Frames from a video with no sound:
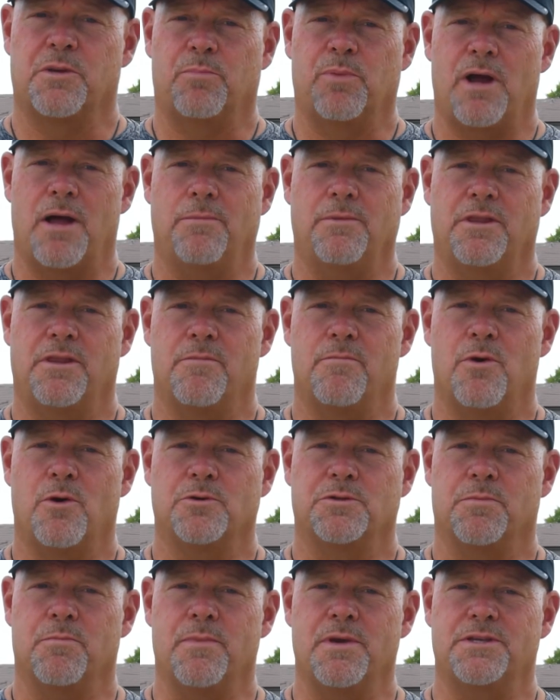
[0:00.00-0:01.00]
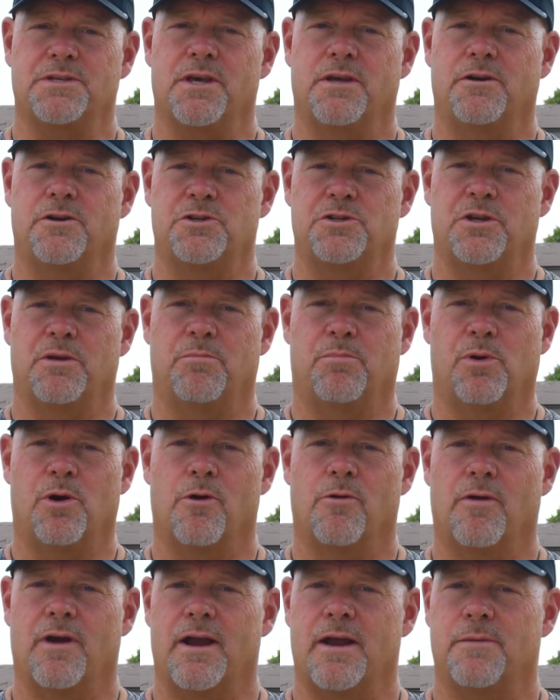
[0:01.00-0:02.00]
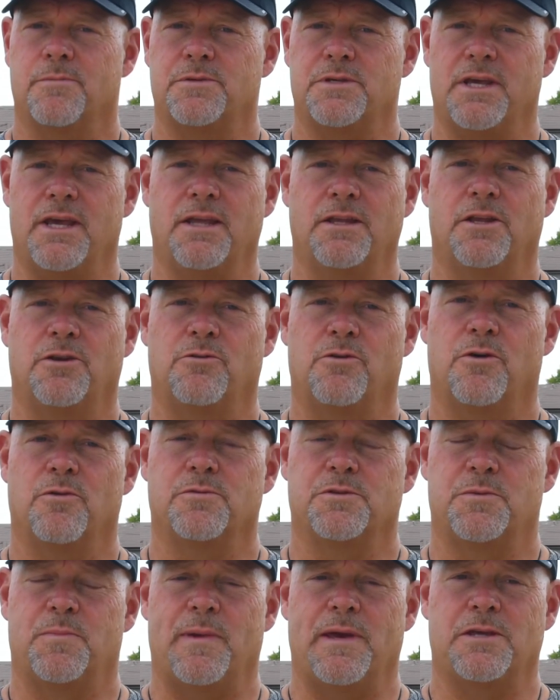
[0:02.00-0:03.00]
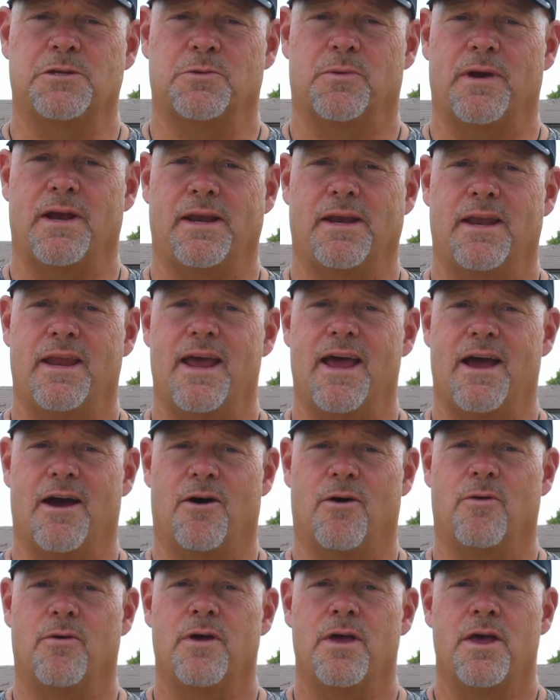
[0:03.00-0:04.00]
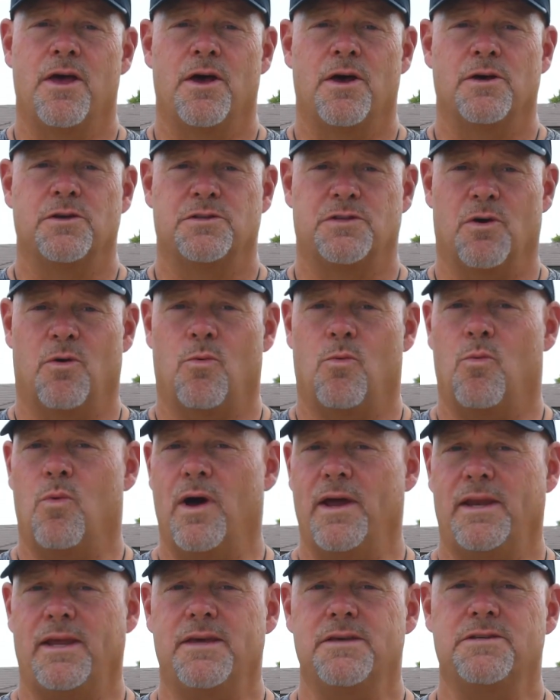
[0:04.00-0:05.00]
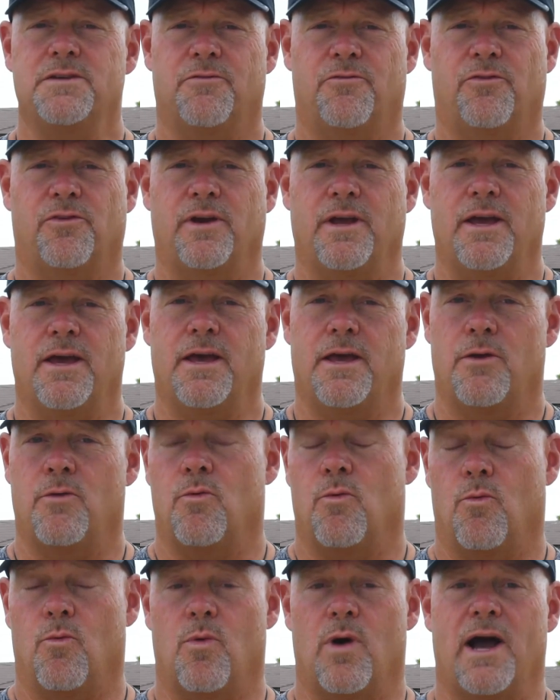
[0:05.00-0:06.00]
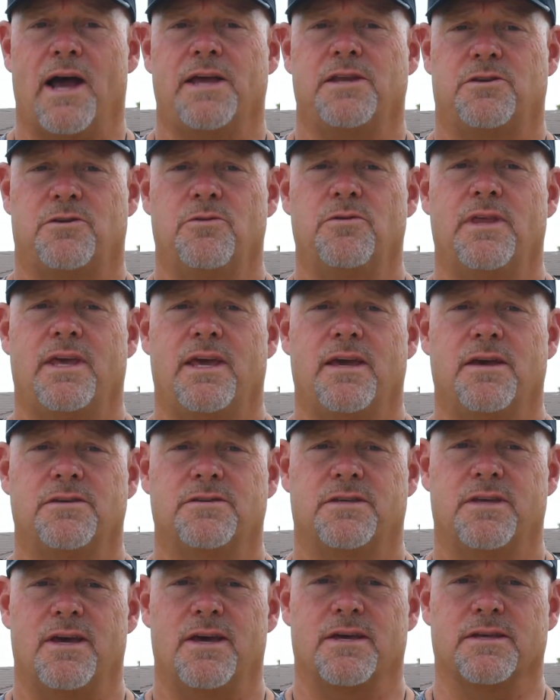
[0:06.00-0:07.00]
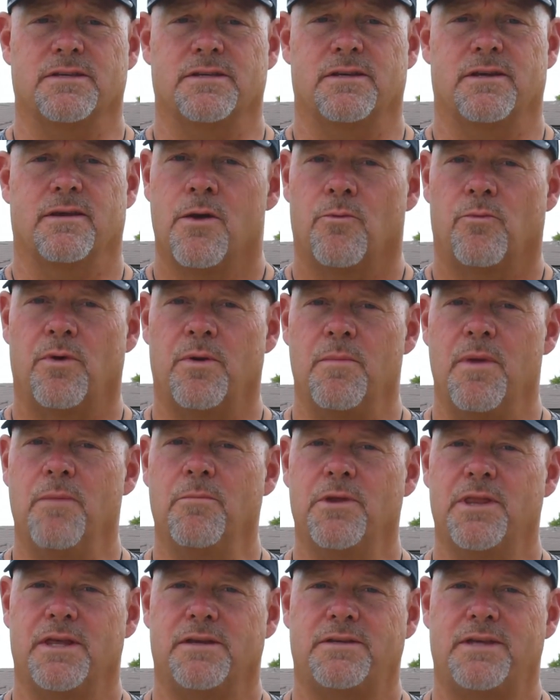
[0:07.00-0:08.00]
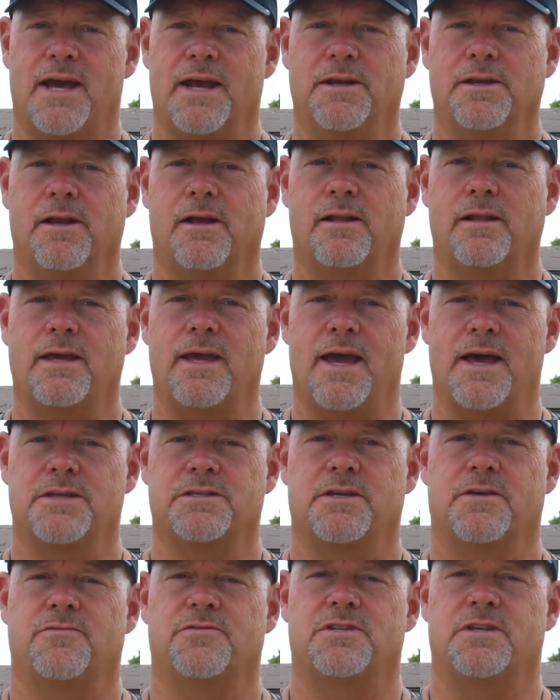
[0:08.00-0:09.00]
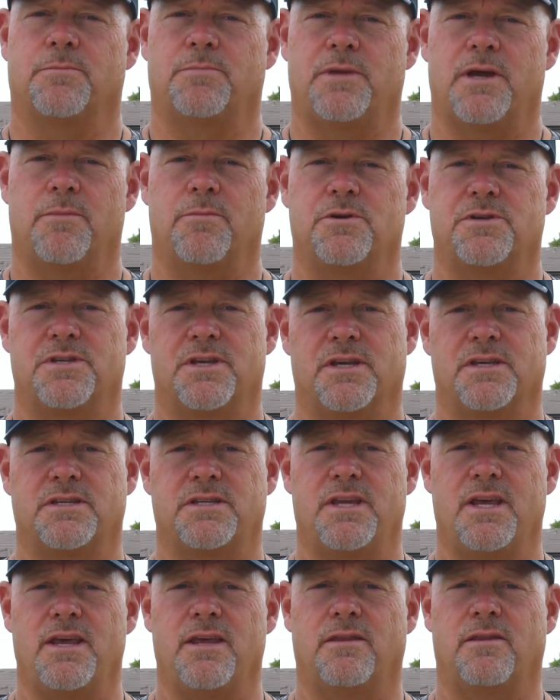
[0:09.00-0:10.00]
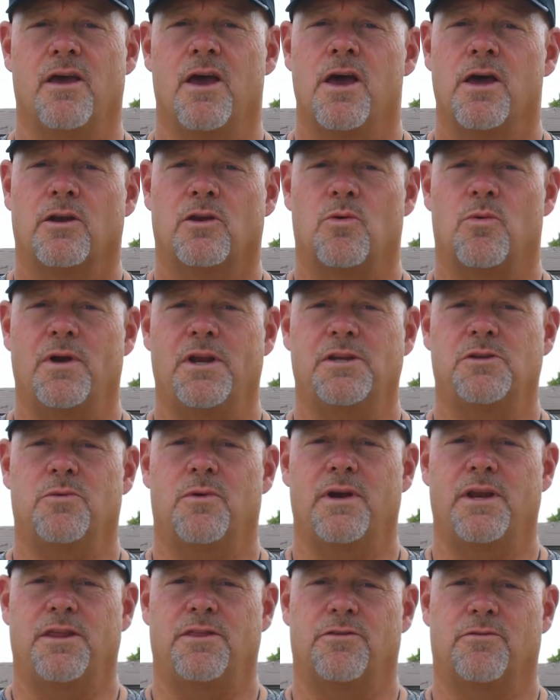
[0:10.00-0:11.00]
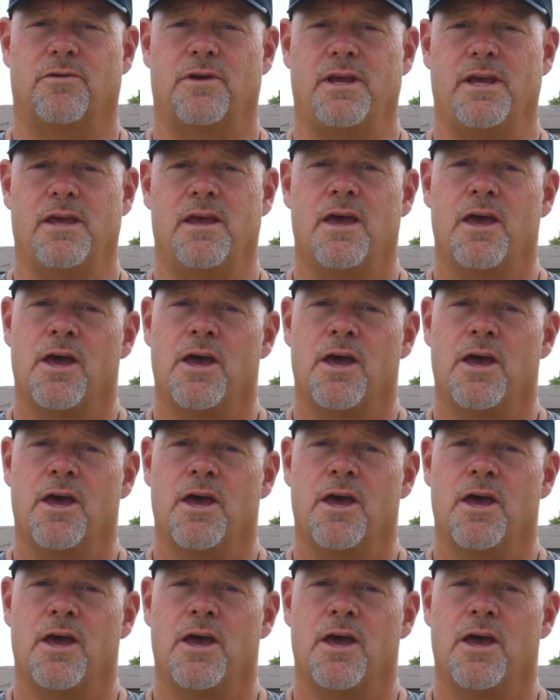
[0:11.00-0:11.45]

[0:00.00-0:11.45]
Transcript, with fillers: probably the most misunderstood programs in the drone space right now. So what is a F R I A and why do they exist? Remember that technically as of September sixteenth, twenty twenty-three,